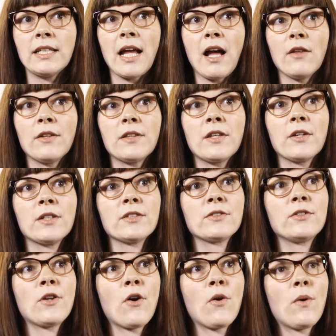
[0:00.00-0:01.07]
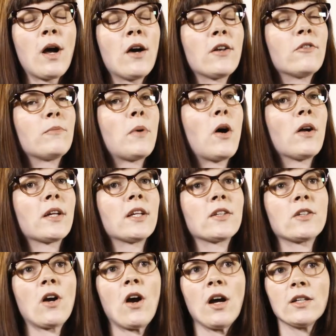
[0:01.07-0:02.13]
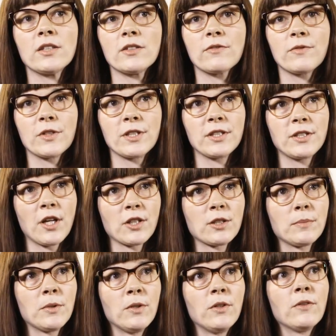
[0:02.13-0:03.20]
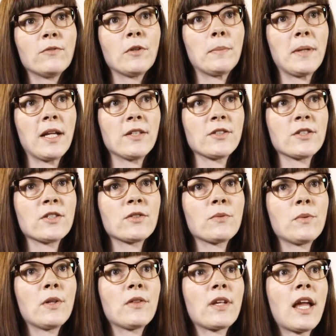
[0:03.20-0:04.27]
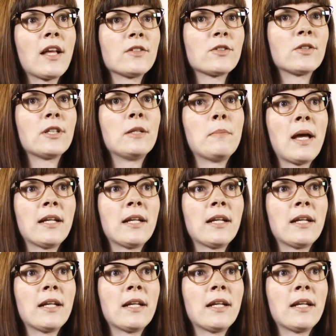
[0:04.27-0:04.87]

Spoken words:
now that there is no out-of-pocket costs for deductible for patients with cancer in